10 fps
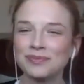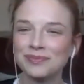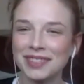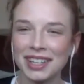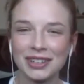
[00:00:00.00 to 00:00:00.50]

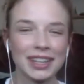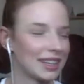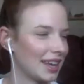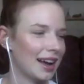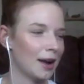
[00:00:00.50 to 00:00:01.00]
You're like,
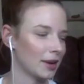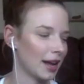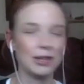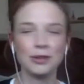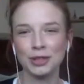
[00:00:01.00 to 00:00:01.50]
yeah, I would hate
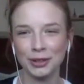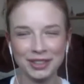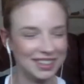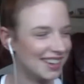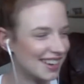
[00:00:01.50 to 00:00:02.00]
you
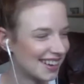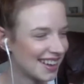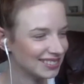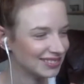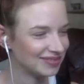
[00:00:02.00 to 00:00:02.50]
too.
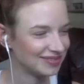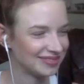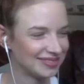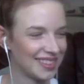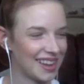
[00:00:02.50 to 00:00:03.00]

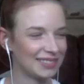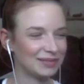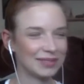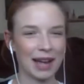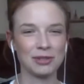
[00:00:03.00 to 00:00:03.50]

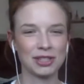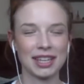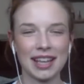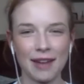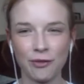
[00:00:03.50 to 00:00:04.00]
I'm just like
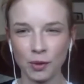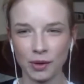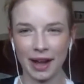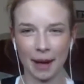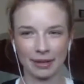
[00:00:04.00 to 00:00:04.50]
had 40
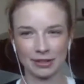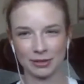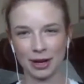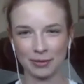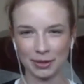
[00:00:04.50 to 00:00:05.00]
napkins
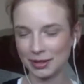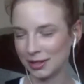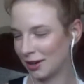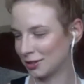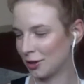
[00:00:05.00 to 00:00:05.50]
around me with
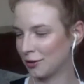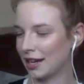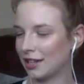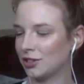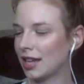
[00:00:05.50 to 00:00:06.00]
sauce all over it.
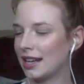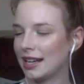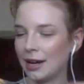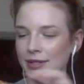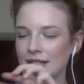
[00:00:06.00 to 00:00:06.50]
I just hated
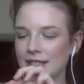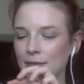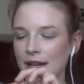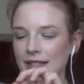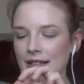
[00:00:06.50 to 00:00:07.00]
how it tasted
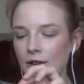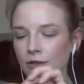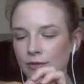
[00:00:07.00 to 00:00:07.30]
by itself.